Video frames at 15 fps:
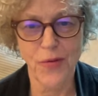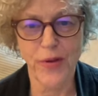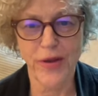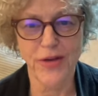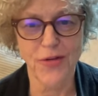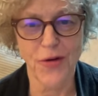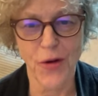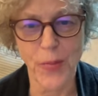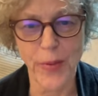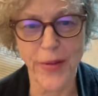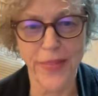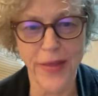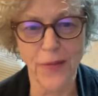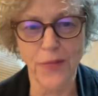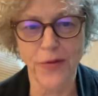though we could talk
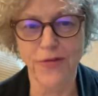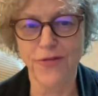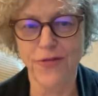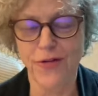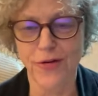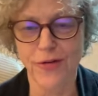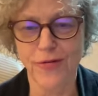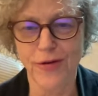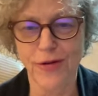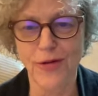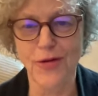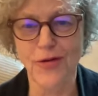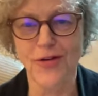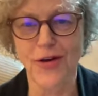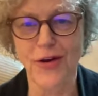about that one for a
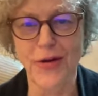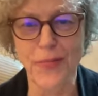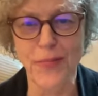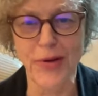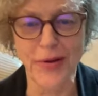long time,